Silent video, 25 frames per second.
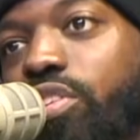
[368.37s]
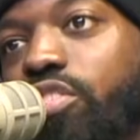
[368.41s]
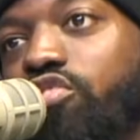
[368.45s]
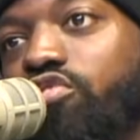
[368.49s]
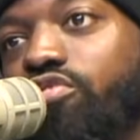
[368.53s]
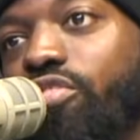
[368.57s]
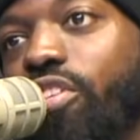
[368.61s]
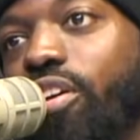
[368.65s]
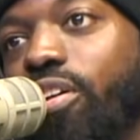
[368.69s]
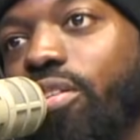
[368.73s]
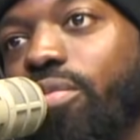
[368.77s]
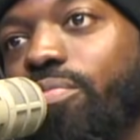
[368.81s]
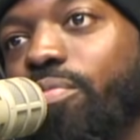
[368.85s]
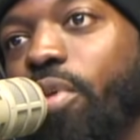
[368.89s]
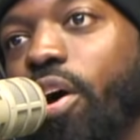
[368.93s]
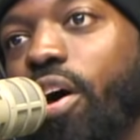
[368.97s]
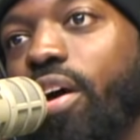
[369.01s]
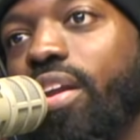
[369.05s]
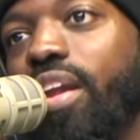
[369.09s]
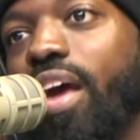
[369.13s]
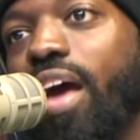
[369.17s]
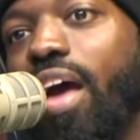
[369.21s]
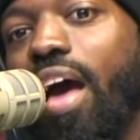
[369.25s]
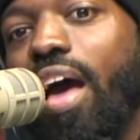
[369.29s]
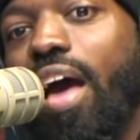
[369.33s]
drunk. Yeah.
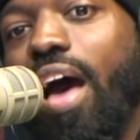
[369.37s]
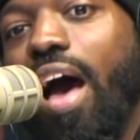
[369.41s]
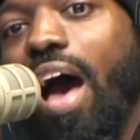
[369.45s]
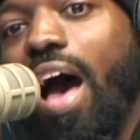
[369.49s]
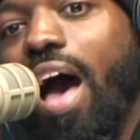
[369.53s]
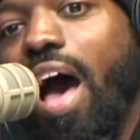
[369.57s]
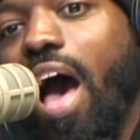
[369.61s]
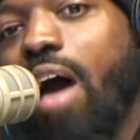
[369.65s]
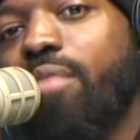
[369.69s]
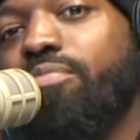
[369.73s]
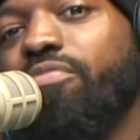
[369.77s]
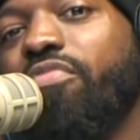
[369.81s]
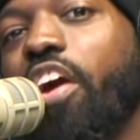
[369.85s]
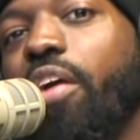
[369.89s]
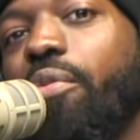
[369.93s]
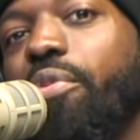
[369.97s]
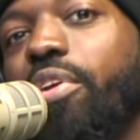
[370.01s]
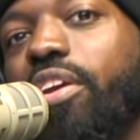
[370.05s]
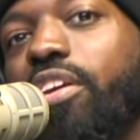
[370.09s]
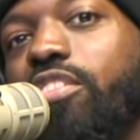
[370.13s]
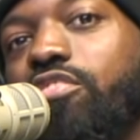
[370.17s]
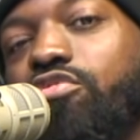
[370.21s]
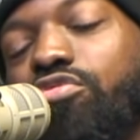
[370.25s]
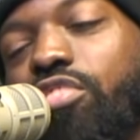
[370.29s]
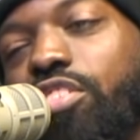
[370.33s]
But I'm
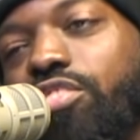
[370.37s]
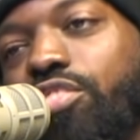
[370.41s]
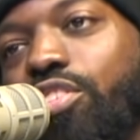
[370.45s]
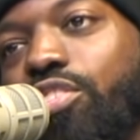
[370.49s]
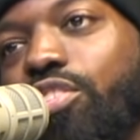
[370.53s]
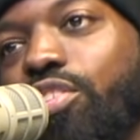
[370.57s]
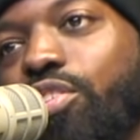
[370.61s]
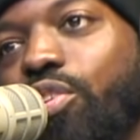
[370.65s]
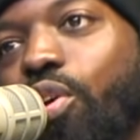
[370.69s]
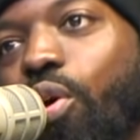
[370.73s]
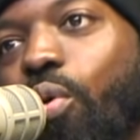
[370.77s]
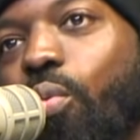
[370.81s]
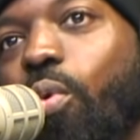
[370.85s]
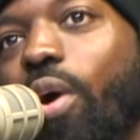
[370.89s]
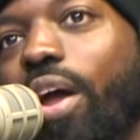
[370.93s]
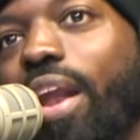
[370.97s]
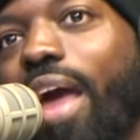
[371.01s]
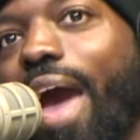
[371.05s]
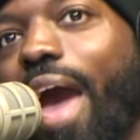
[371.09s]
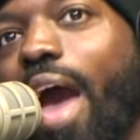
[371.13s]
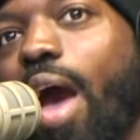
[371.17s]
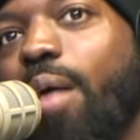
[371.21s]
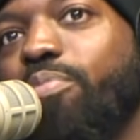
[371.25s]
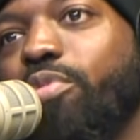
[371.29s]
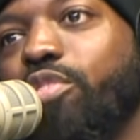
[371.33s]
very interested to know what
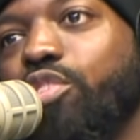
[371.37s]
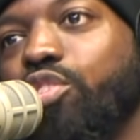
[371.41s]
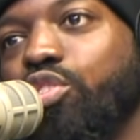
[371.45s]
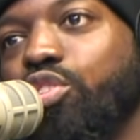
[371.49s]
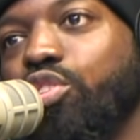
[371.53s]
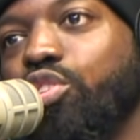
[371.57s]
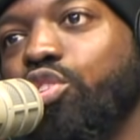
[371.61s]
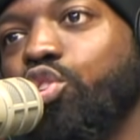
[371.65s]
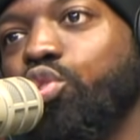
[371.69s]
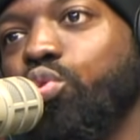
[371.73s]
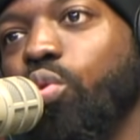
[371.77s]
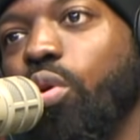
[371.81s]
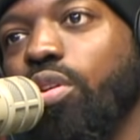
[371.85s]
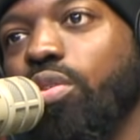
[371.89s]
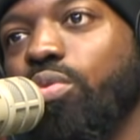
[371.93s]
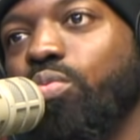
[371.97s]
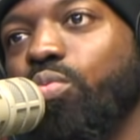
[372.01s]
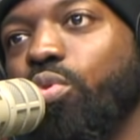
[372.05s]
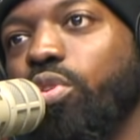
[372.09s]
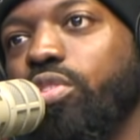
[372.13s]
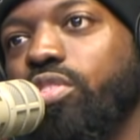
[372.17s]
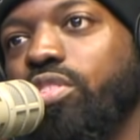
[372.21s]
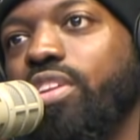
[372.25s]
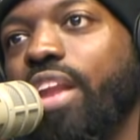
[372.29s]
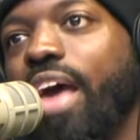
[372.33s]
happens to Jordyn
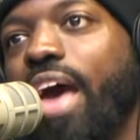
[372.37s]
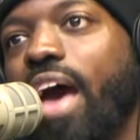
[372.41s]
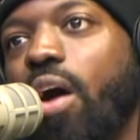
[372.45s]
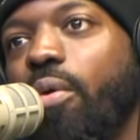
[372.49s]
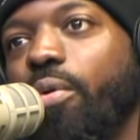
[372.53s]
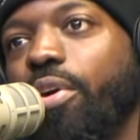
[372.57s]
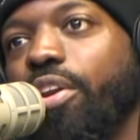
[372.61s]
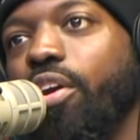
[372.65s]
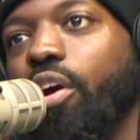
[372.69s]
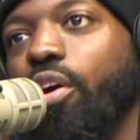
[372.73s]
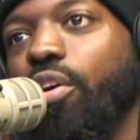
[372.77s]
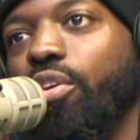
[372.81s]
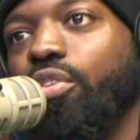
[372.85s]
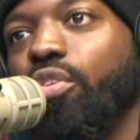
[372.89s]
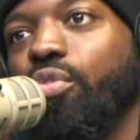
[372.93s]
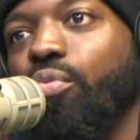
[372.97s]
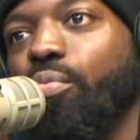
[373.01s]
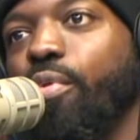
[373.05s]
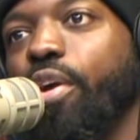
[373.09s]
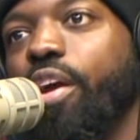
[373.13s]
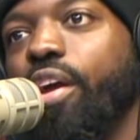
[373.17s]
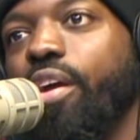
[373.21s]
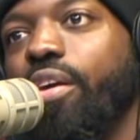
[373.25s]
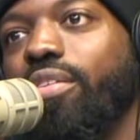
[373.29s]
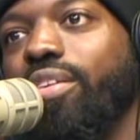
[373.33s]
Woods now in her
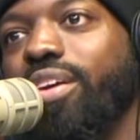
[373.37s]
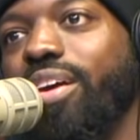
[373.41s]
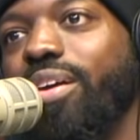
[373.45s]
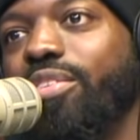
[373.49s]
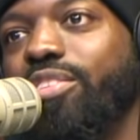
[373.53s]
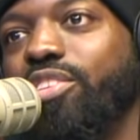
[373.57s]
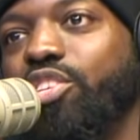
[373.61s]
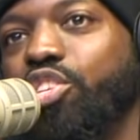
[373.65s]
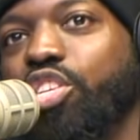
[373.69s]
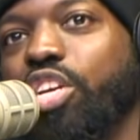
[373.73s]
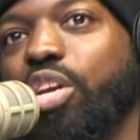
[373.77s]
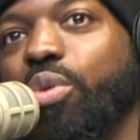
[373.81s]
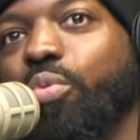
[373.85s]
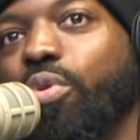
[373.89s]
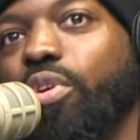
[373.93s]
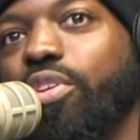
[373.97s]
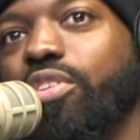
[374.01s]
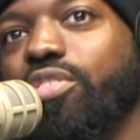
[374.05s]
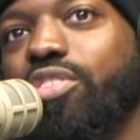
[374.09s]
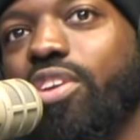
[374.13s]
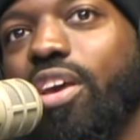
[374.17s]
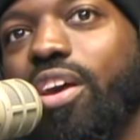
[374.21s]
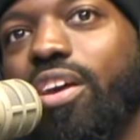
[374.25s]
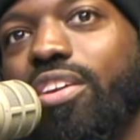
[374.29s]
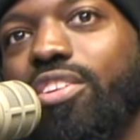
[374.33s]
career. Uh, she
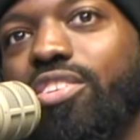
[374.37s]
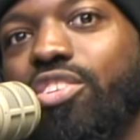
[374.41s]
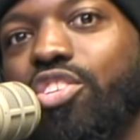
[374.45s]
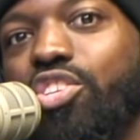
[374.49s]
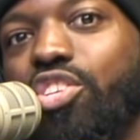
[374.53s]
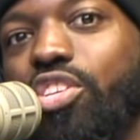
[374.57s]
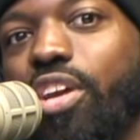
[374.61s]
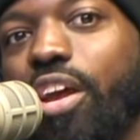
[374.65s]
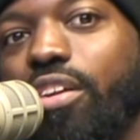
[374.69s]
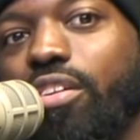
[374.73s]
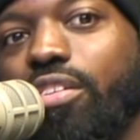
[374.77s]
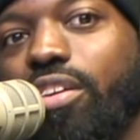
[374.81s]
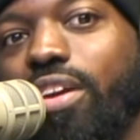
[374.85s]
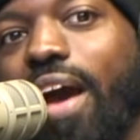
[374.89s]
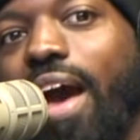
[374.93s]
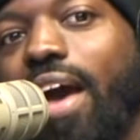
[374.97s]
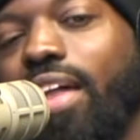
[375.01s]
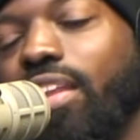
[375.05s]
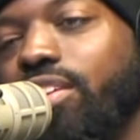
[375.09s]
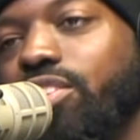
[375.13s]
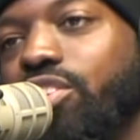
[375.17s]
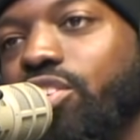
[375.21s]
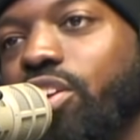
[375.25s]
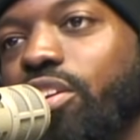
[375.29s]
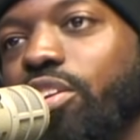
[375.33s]
was Jenner,
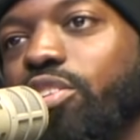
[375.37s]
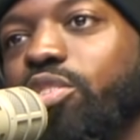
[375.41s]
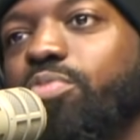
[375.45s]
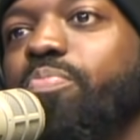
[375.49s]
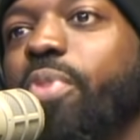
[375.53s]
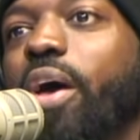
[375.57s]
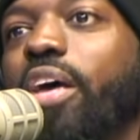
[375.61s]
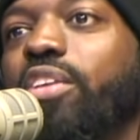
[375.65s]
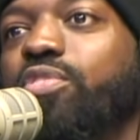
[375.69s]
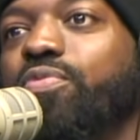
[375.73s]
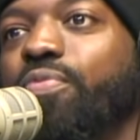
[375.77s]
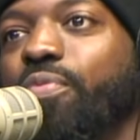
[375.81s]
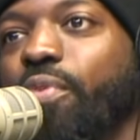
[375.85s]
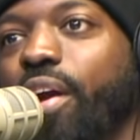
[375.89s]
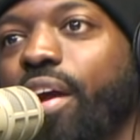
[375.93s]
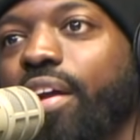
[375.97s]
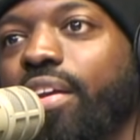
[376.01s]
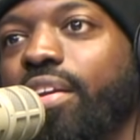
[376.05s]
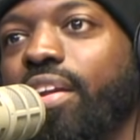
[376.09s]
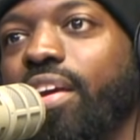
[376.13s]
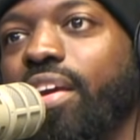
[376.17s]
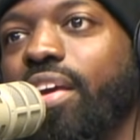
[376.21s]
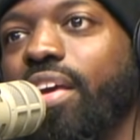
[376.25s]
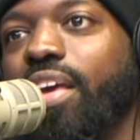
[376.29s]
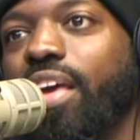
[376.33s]
Kylie Jenner's best
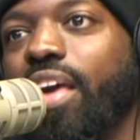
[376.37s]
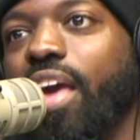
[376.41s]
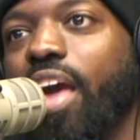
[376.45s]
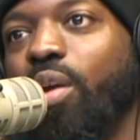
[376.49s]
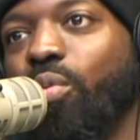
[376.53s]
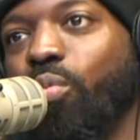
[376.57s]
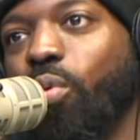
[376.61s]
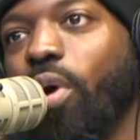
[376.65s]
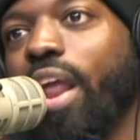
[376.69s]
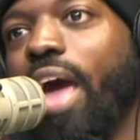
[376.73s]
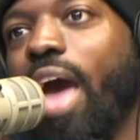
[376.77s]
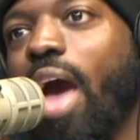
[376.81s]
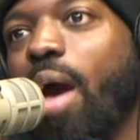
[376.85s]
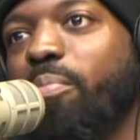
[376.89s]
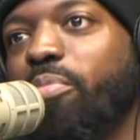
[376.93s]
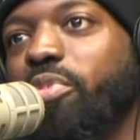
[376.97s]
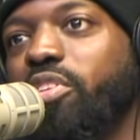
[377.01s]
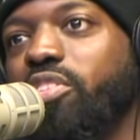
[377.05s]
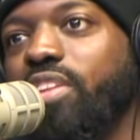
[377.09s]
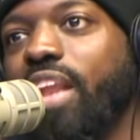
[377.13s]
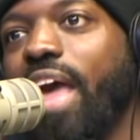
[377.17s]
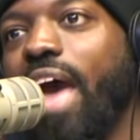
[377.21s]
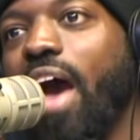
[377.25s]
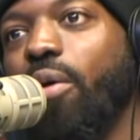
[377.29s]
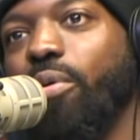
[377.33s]
friend, and what
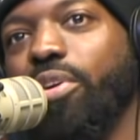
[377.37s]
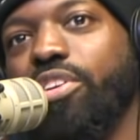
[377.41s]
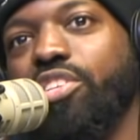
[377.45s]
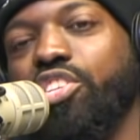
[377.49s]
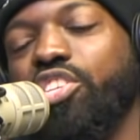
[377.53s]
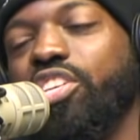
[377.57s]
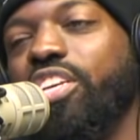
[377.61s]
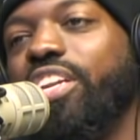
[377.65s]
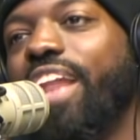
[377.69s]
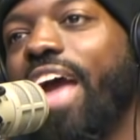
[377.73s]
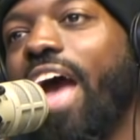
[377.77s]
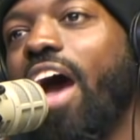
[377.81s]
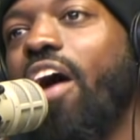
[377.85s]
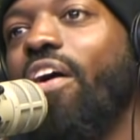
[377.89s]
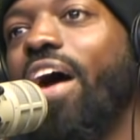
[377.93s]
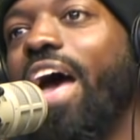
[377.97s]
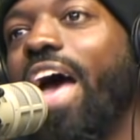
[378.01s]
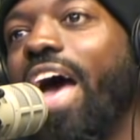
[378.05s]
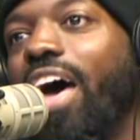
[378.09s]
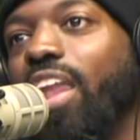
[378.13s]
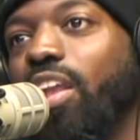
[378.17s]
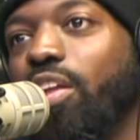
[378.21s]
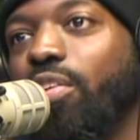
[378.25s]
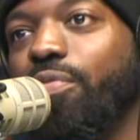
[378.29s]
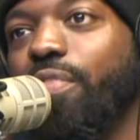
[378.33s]
happens now? Is she now
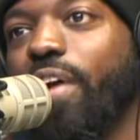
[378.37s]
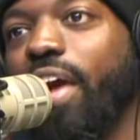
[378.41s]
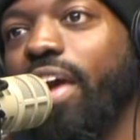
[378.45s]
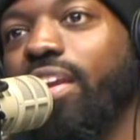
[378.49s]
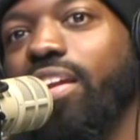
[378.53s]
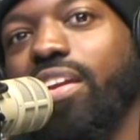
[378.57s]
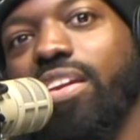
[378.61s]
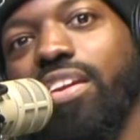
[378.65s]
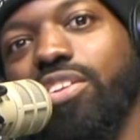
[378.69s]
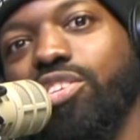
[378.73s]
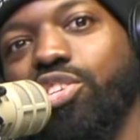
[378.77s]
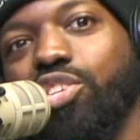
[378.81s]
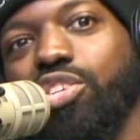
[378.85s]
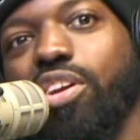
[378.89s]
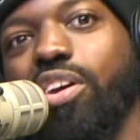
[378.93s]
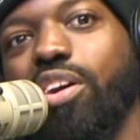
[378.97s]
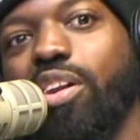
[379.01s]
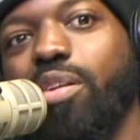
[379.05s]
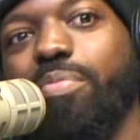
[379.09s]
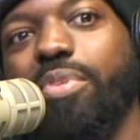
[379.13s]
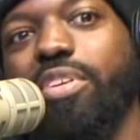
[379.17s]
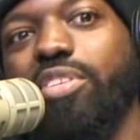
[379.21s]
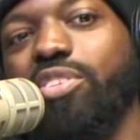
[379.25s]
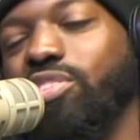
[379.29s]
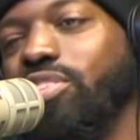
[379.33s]
elevated? Is she going
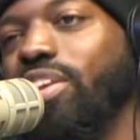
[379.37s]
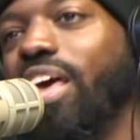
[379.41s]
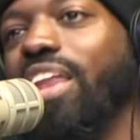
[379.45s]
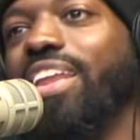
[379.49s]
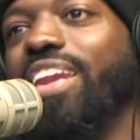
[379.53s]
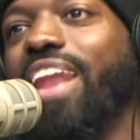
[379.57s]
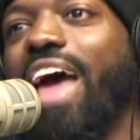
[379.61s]
to be selling